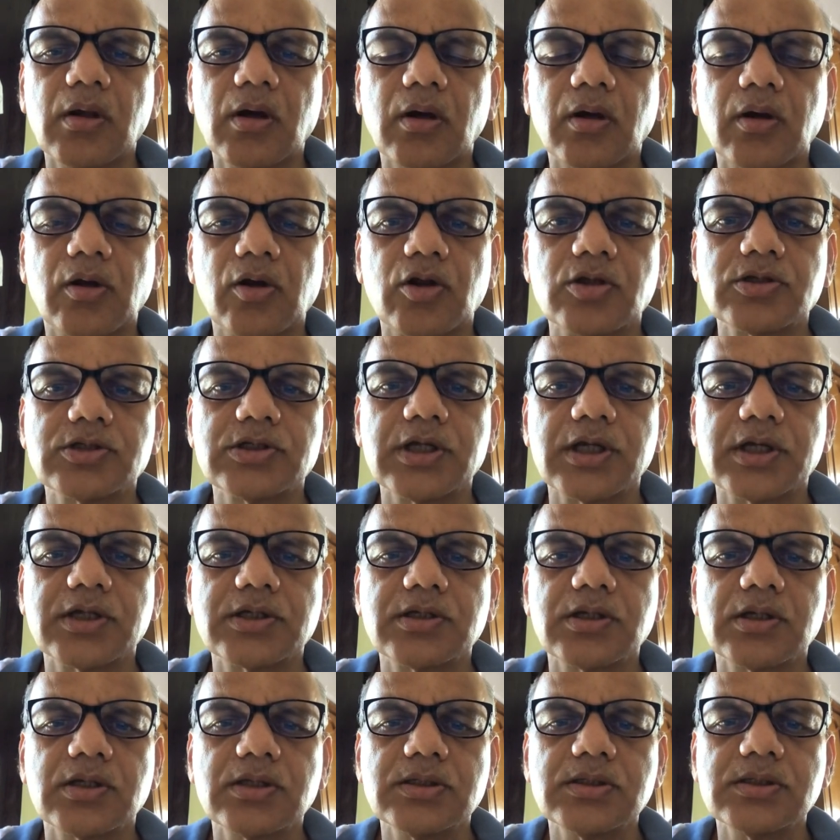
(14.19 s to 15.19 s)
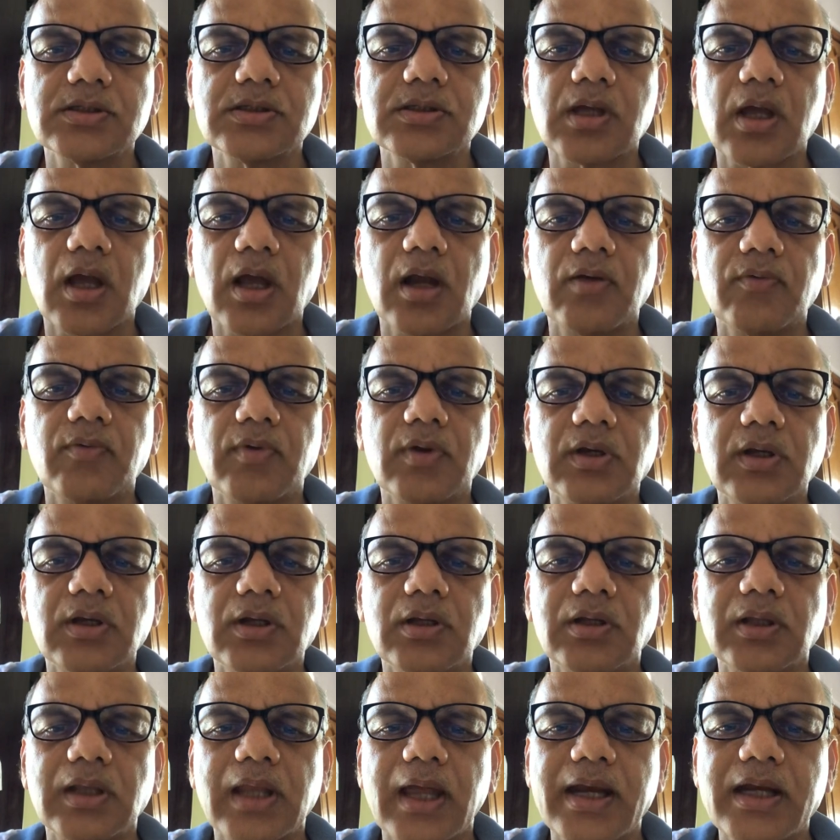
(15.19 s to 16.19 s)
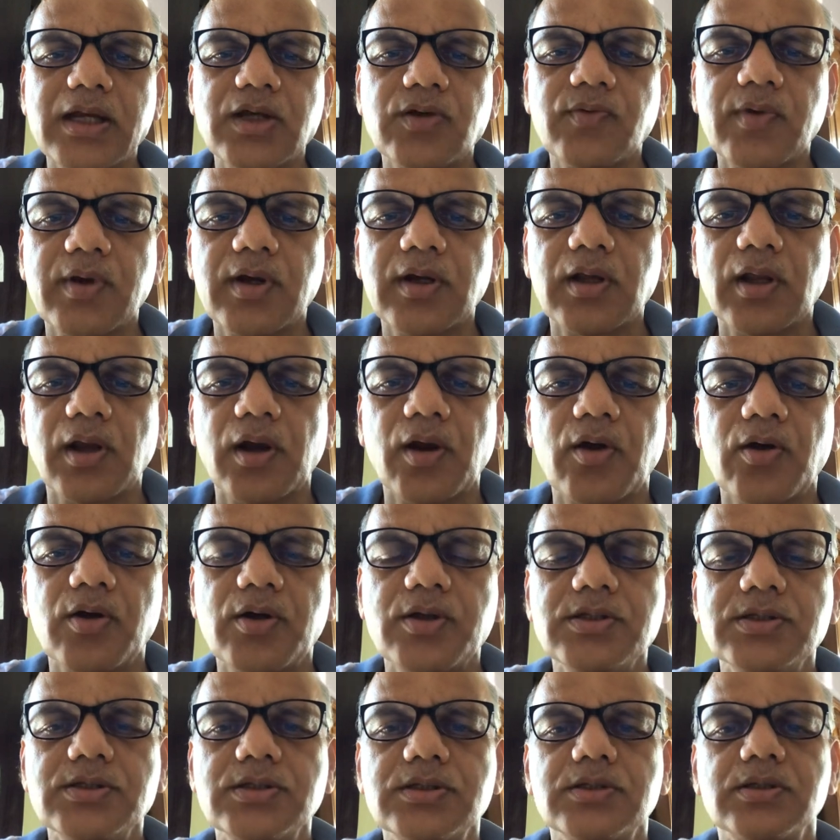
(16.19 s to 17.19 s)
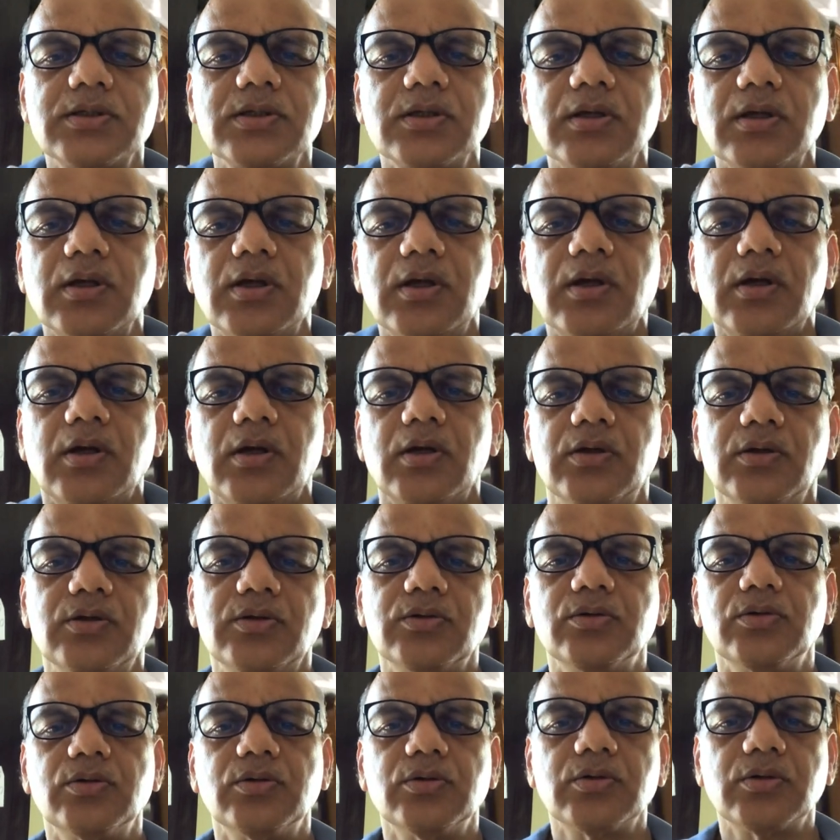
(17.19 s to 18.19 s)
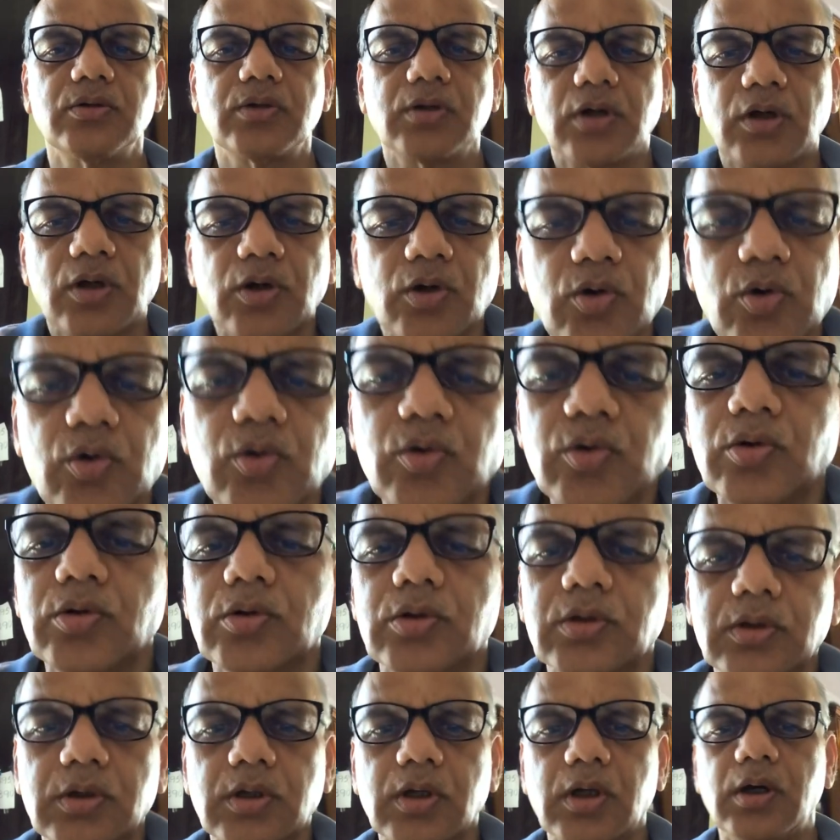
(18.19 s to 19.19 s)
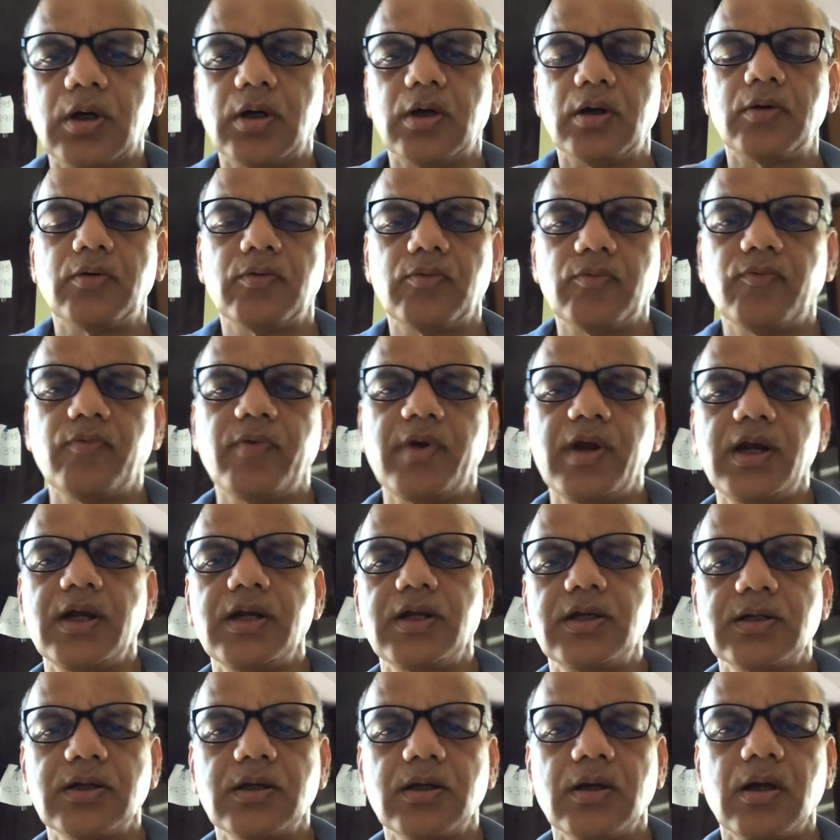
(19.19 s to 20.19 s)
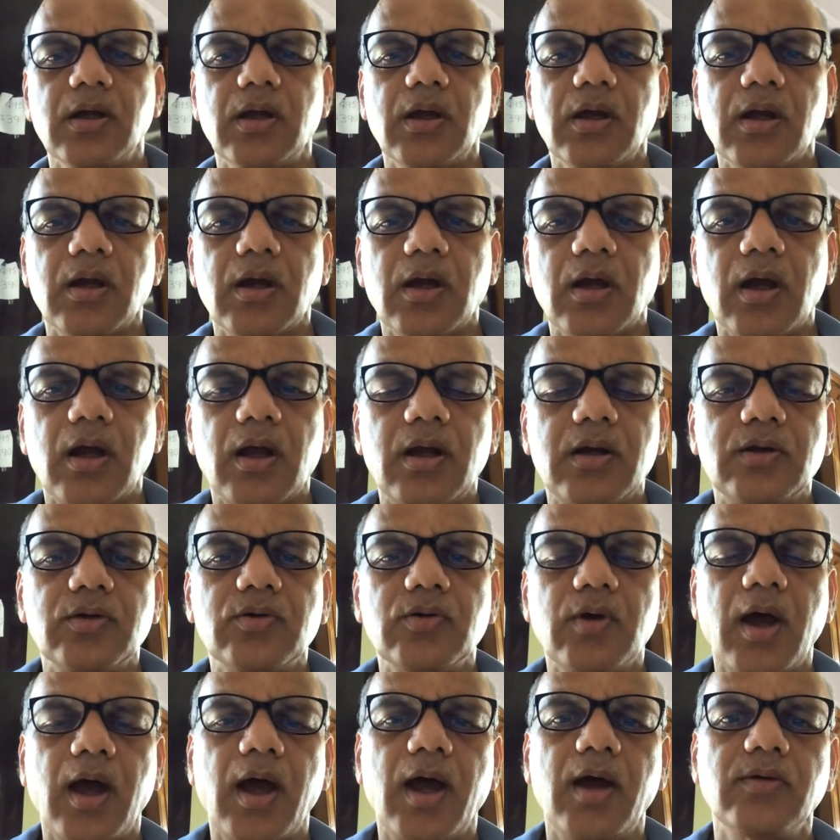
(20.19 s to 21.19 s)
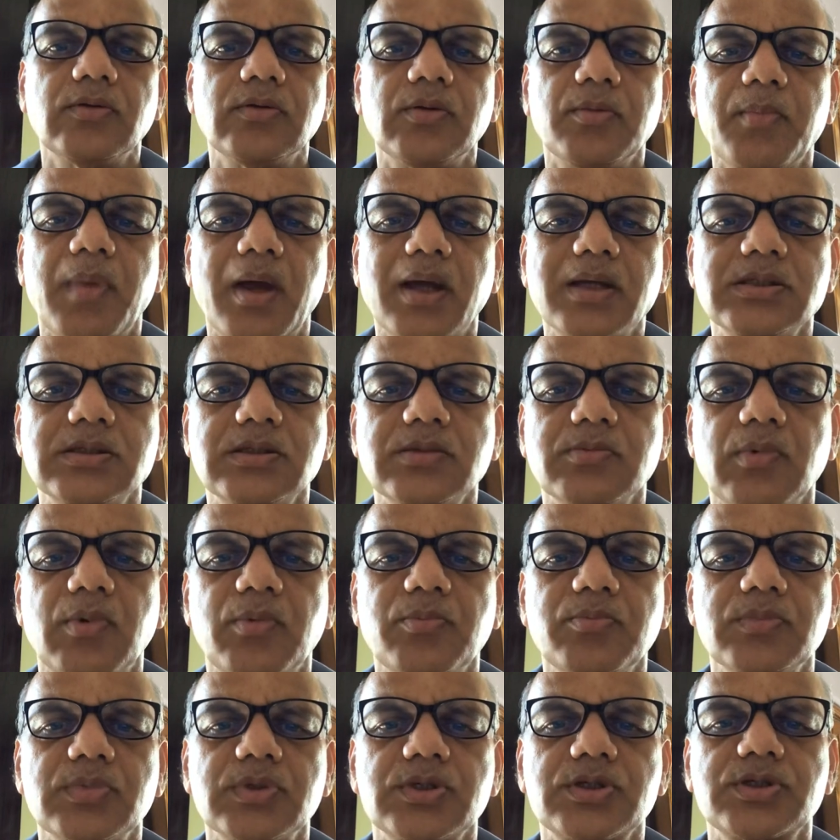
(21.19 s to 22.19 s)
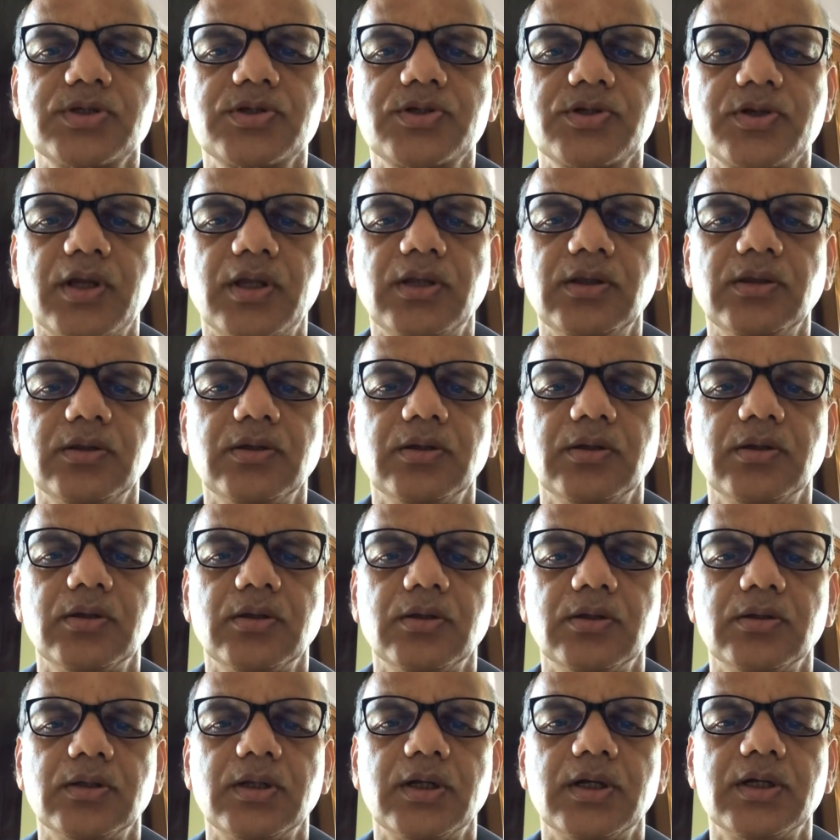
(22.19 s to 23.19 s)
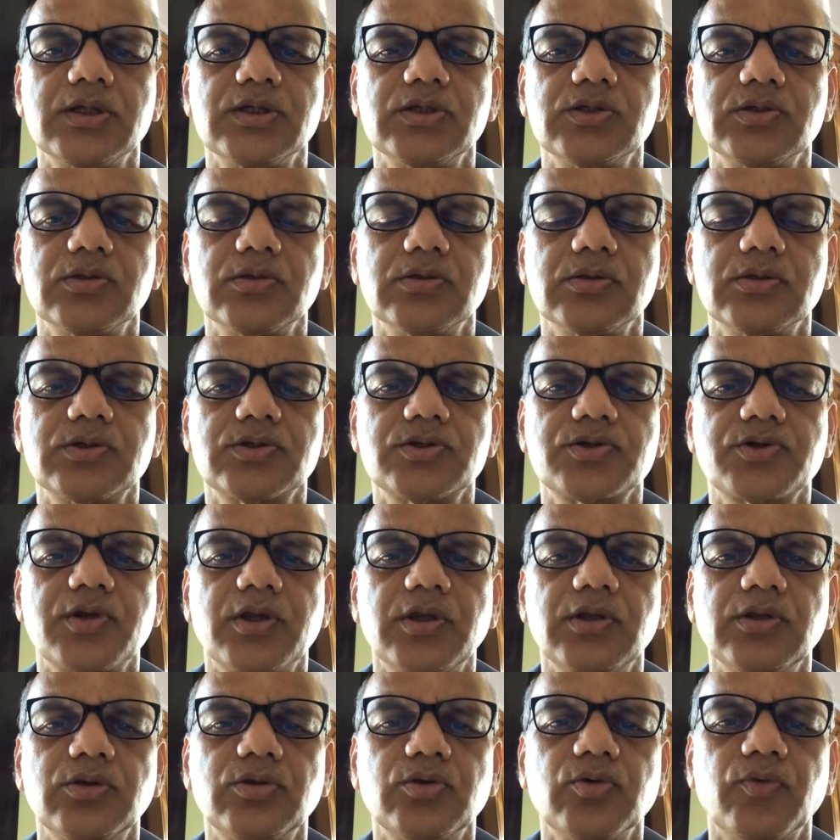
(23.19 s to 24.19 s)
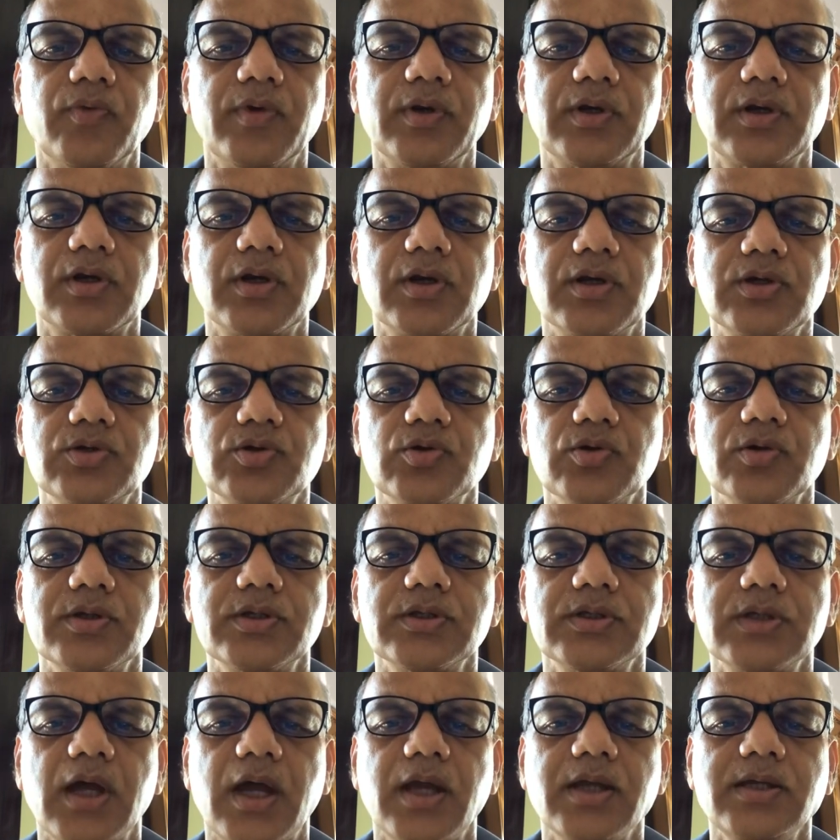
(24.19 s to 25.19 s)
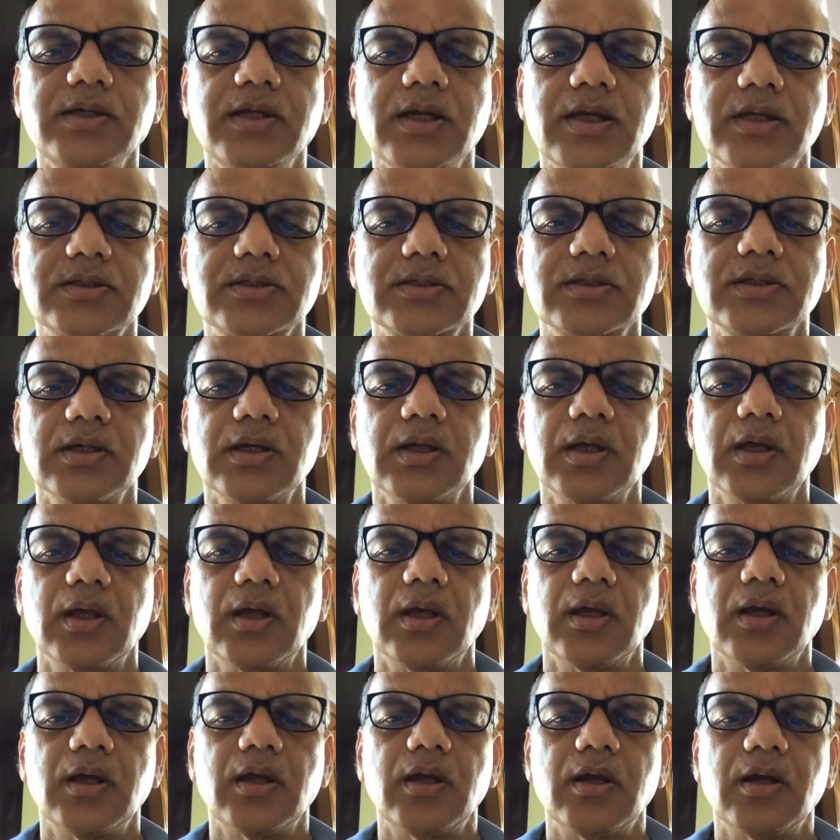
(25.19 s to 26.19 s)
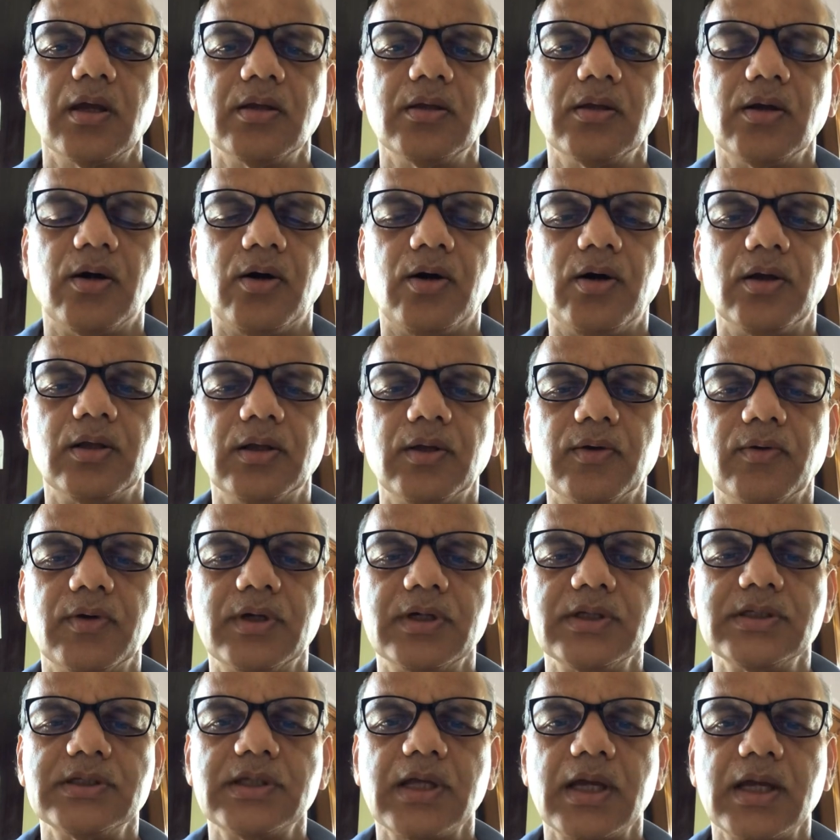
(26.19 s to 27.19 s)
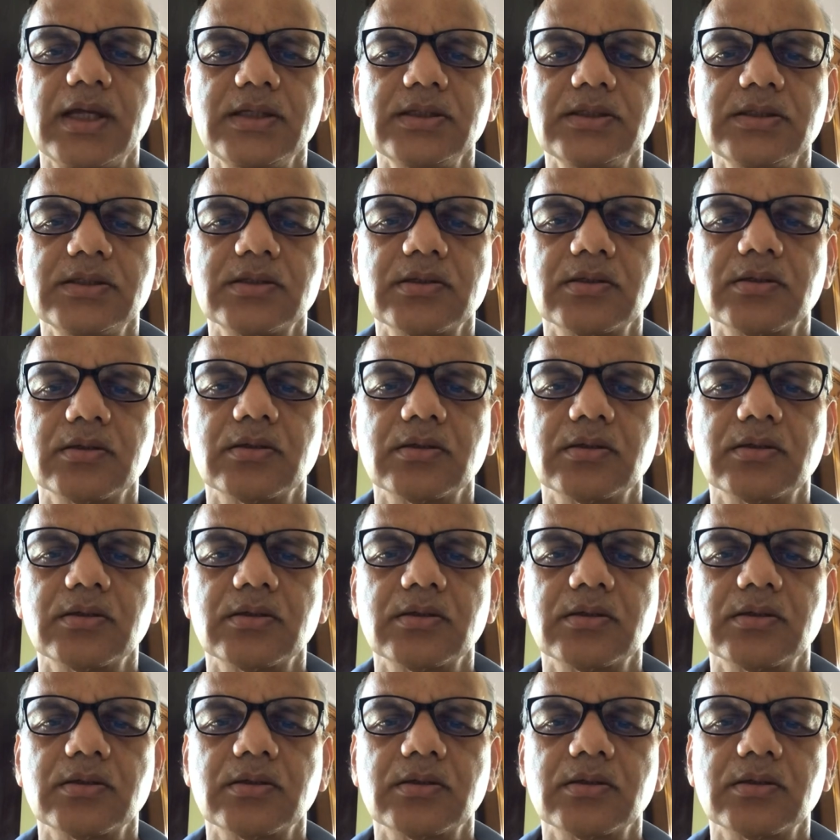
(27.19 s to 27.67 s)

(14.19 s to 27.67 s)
cross sections and very lightweight alloys to control the weight and to have the maximum strength, that is strength to weight ratio is the highest in all our designs,